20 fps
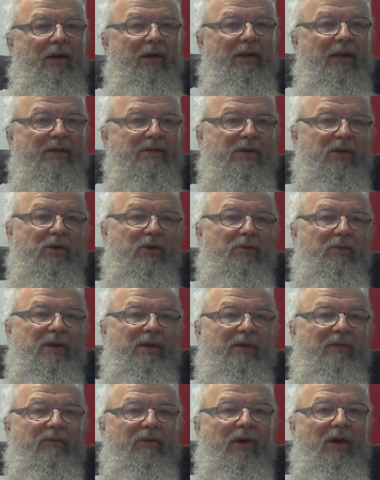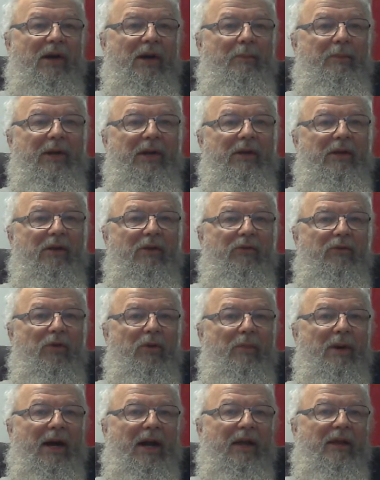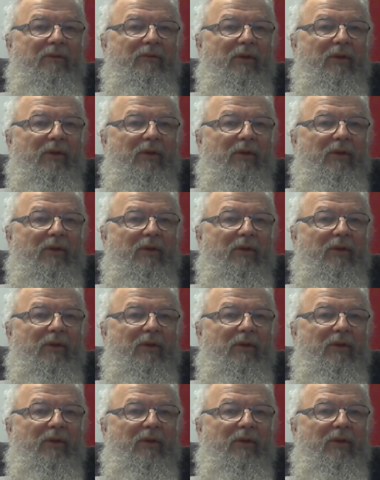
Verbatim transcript: That's a good reason for a company to use robotics.